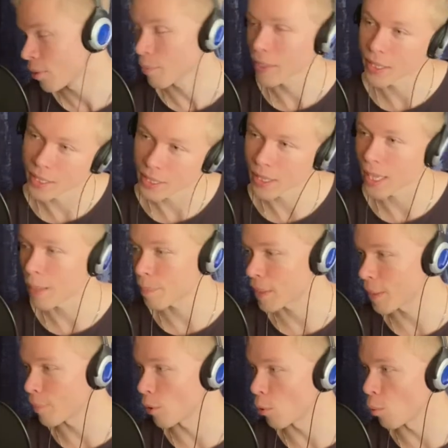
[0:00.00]
we just let
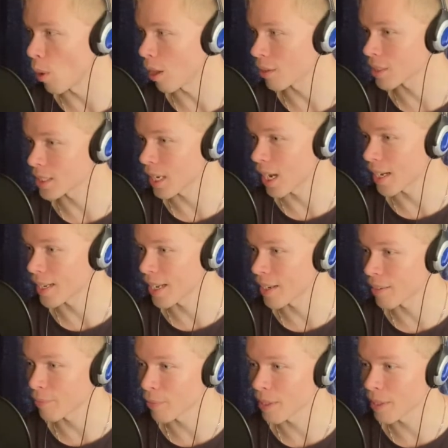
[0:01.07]
people waltz on in.